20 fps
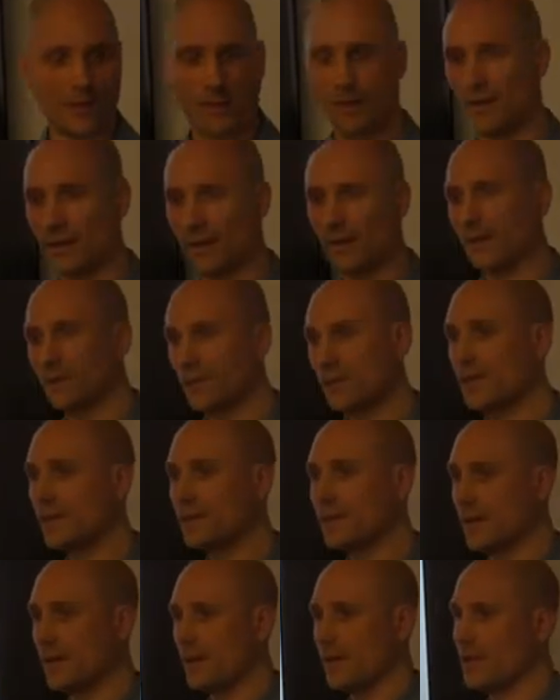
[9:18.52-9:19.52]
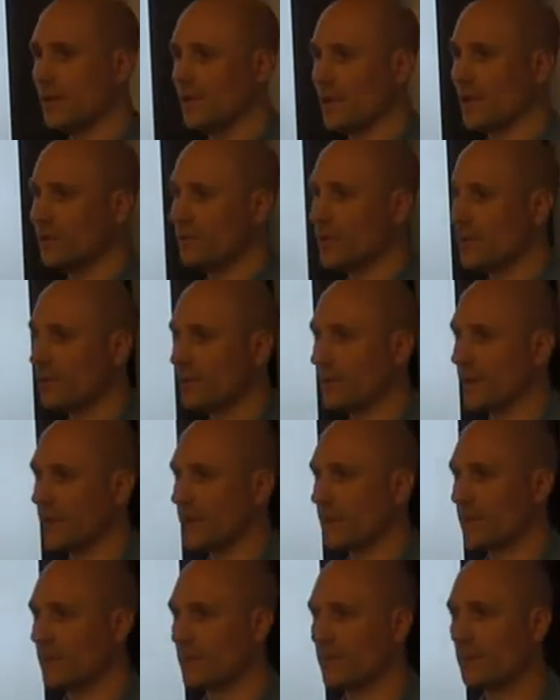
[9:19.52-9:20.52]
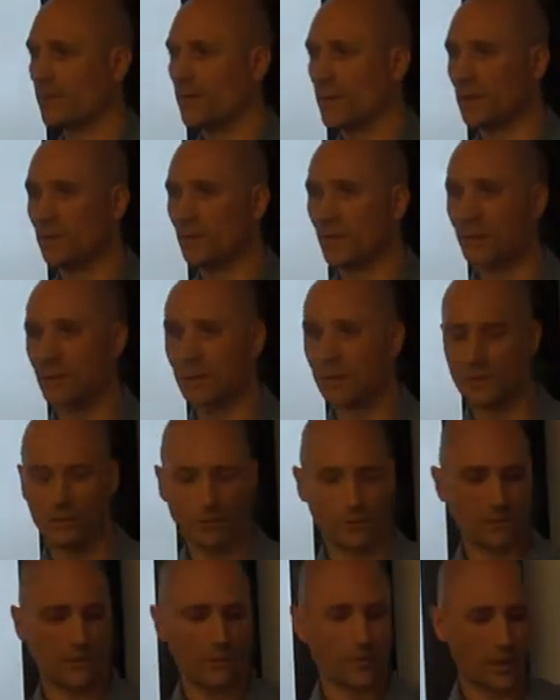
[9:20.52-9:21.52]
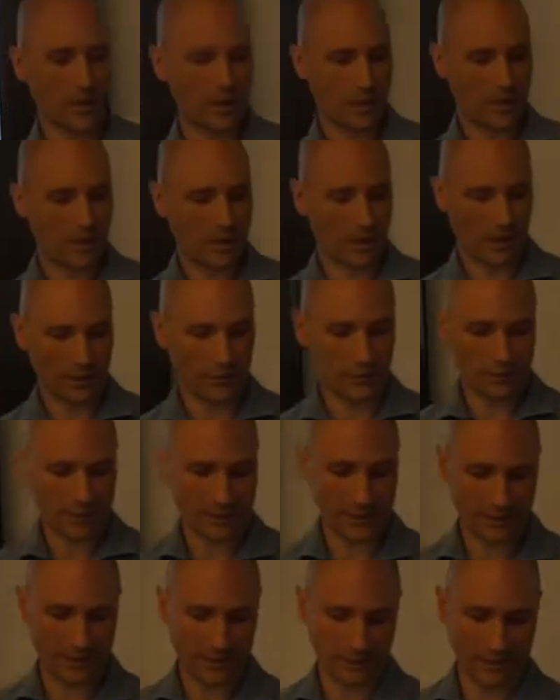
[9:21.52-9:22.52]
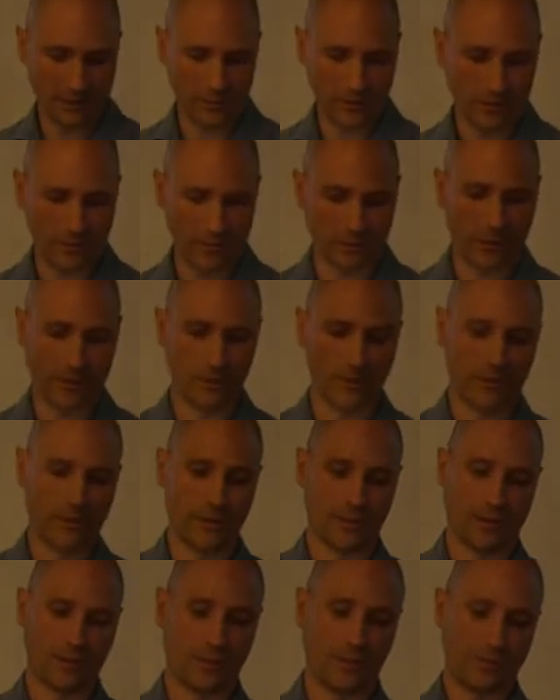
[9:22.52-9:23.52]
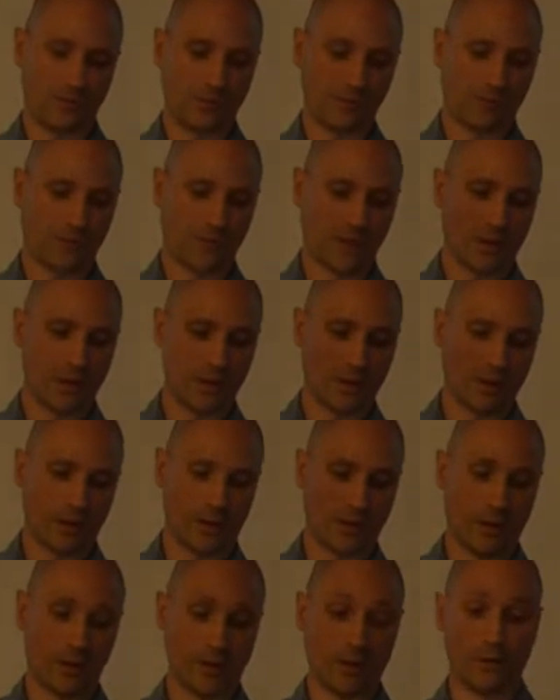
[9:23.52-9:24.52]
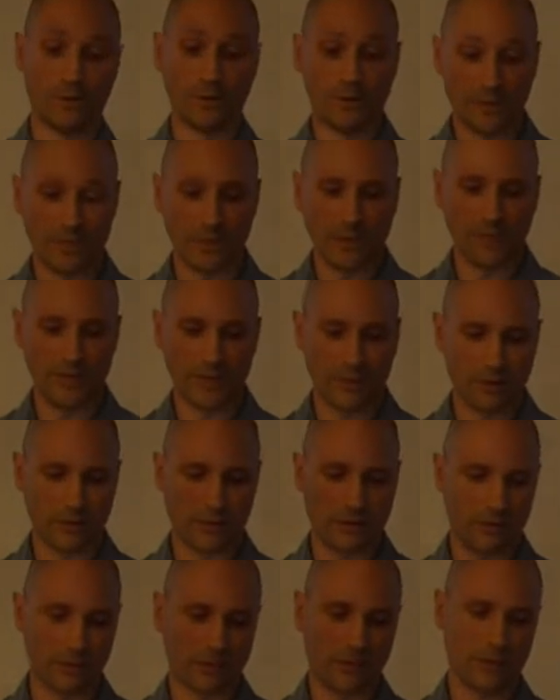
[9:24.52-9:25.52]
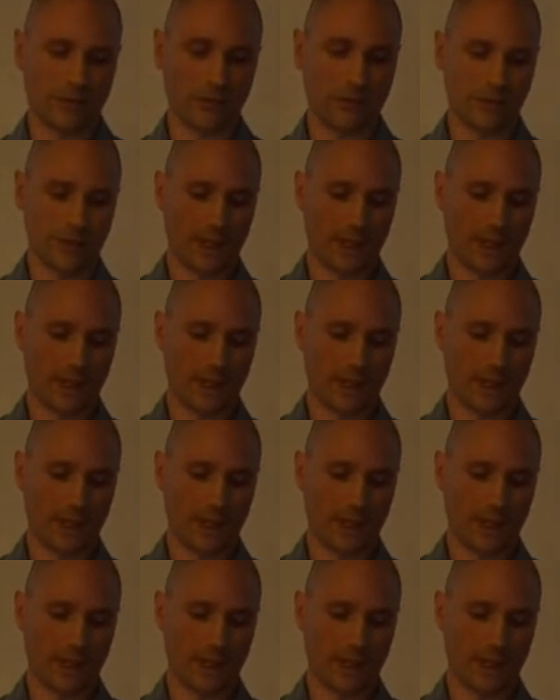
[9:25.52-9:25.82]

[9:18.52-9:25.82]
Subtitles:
Actually, it's the main bottleneck when you want to start a new full node, a new Bitcoin full node.